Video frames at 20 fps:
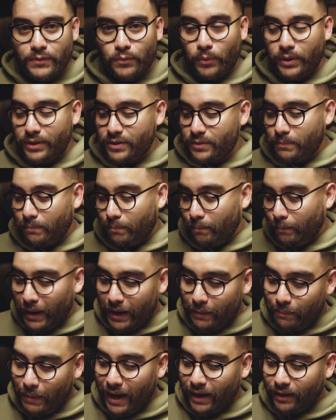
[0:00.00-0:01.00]
which my
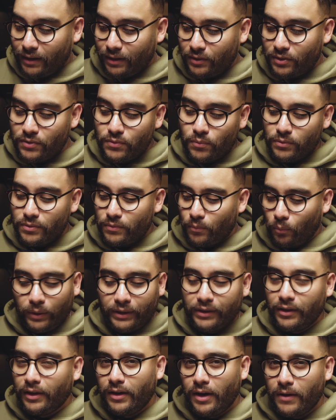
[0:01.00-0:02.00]
package,
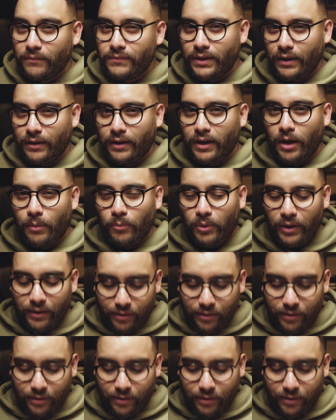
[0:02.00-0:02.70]
weirdly enough, didn't come with,